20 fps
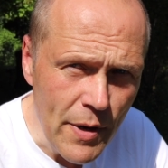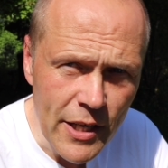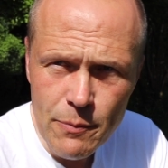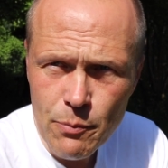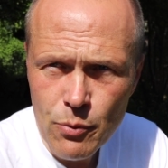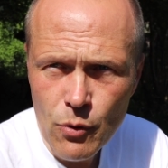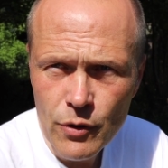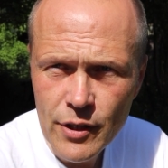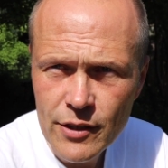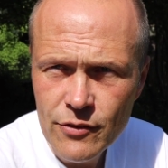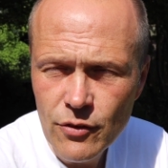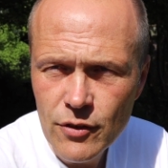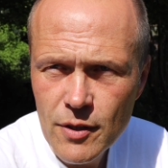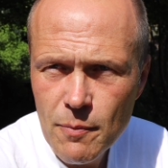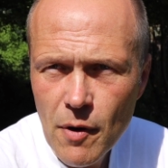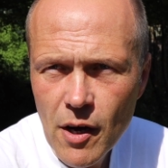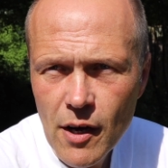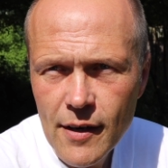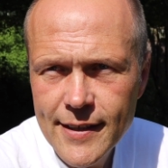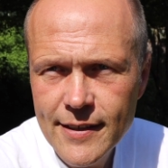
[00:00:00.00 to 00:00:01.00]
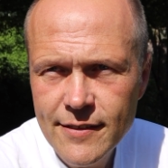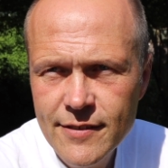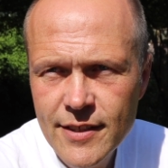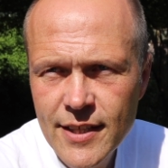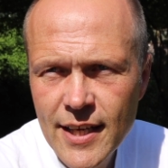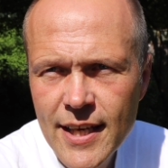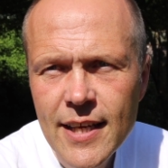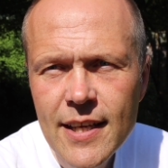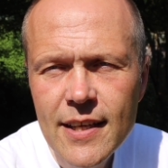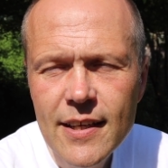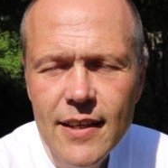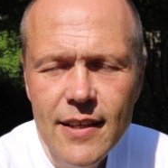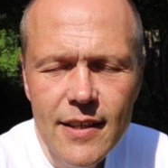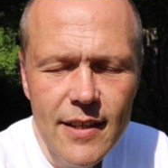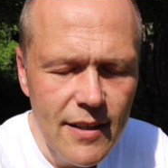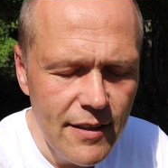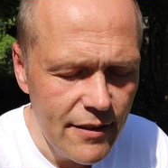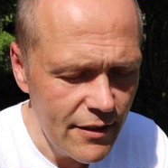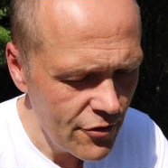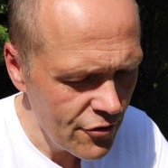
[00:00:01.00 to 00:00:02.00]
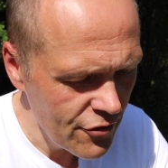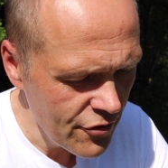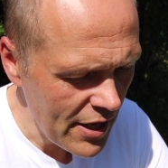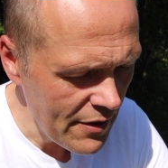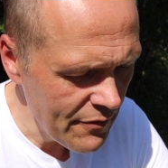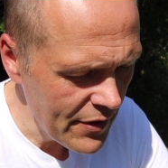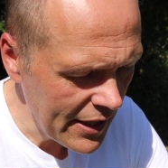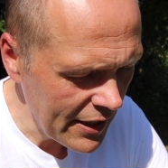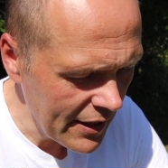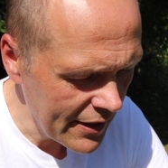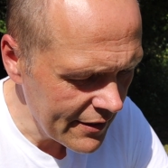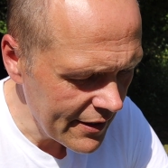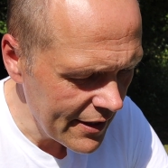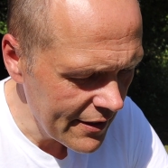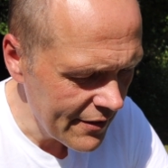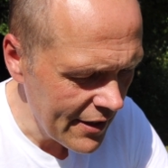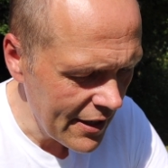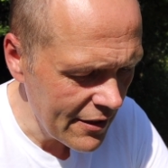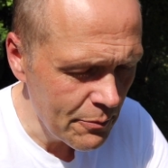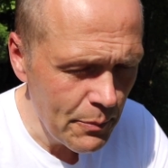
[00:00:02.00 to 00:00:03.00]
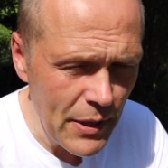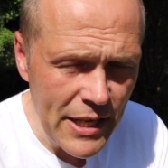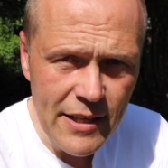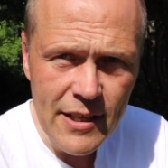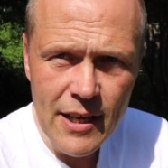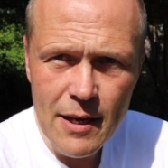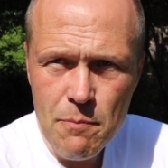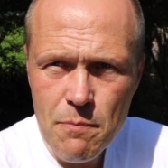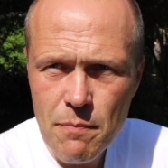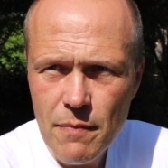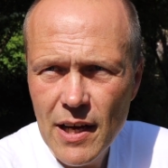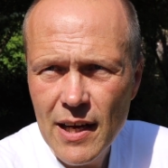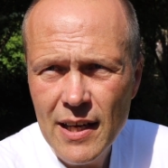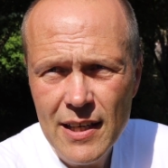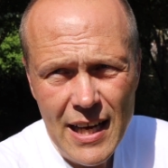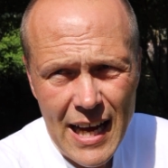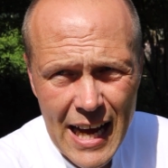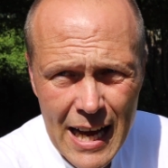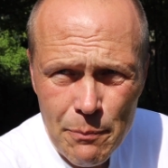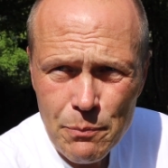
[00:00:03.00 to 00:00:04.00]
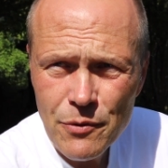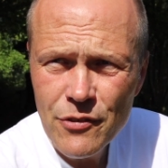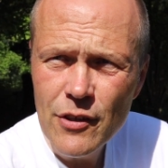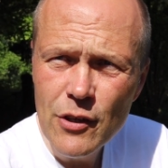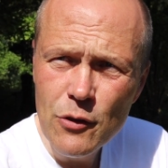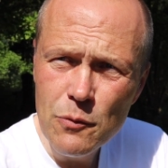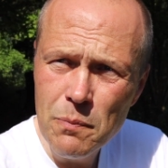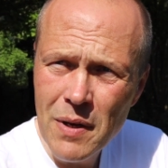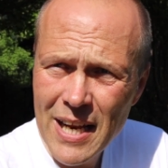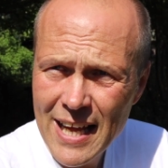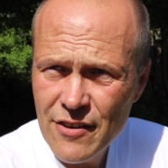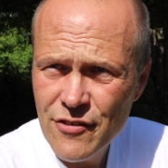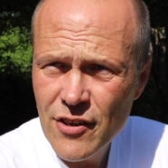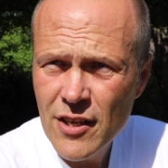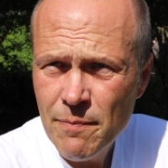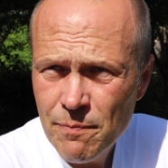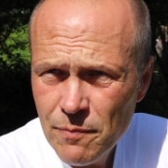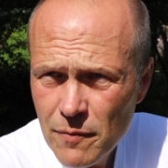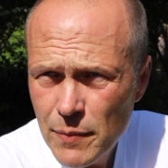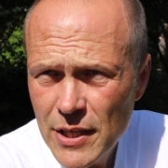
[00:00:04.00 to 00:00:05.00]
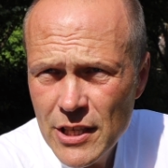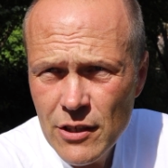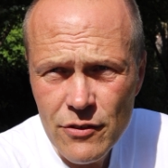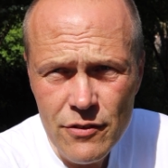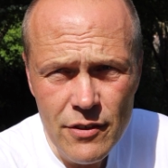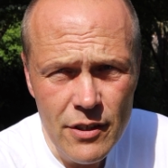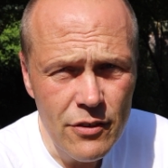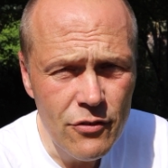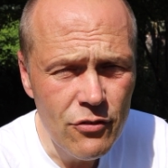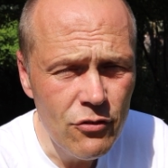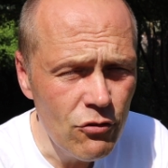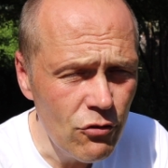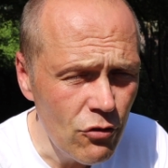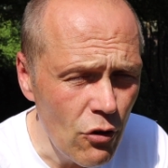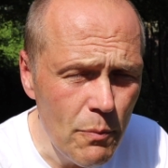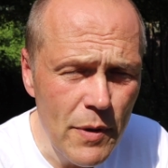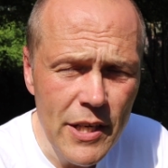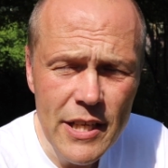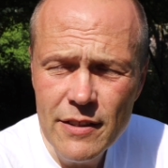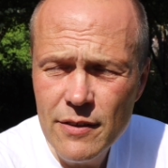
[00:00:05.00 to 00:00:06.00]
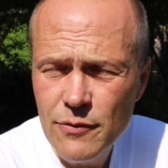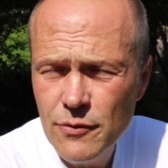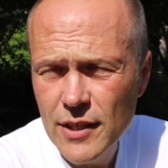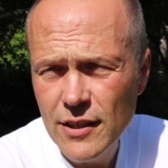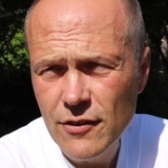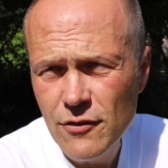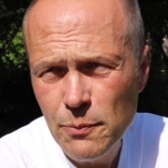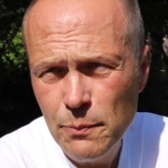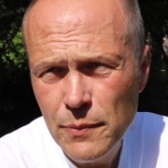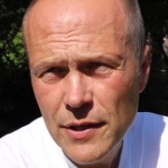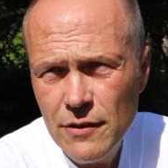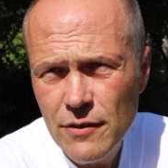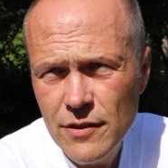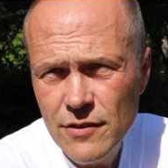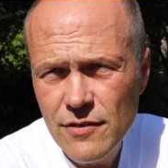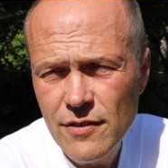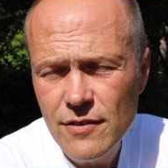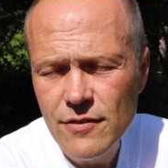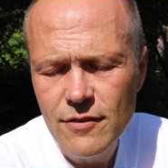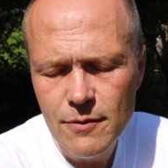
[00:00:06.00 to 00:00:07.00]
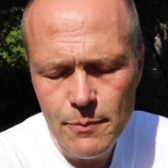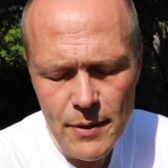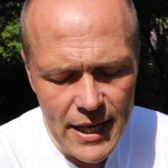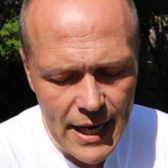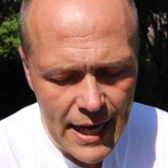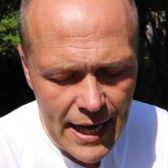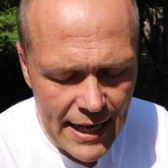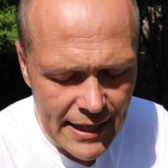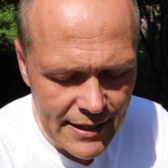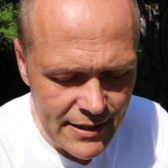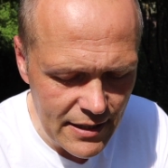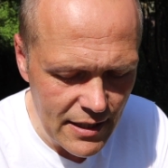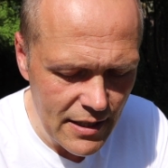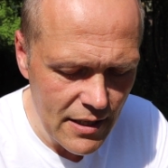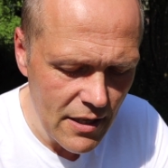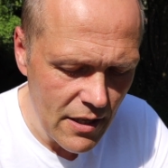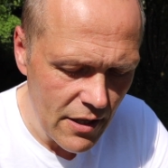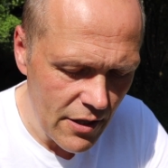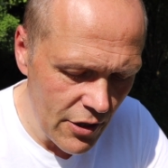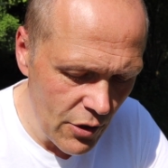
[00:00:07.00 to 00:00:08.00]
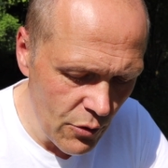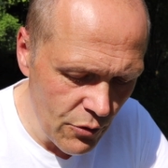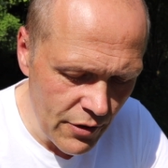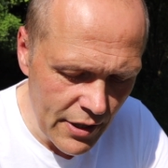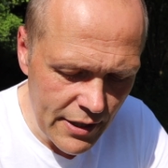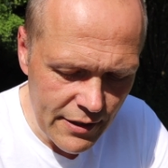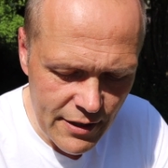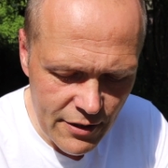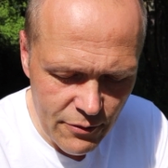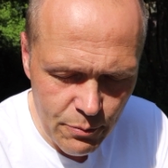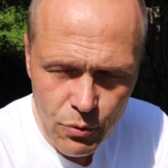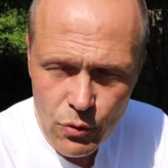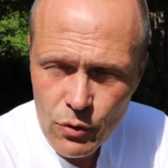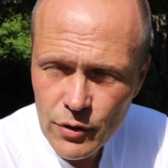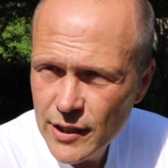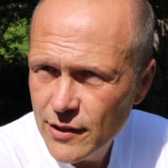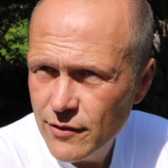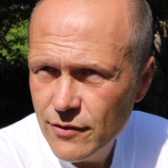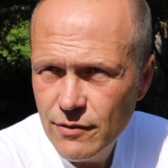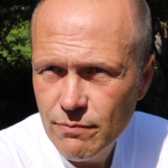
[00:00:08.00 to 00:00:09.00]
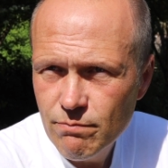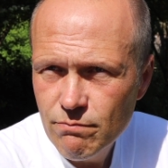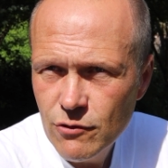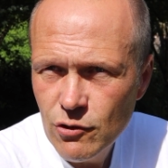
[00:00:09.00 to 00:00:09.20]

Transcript: many products on the market today that shaving like this has become an absolute pleasure because there are so many different experiences to be had using these products.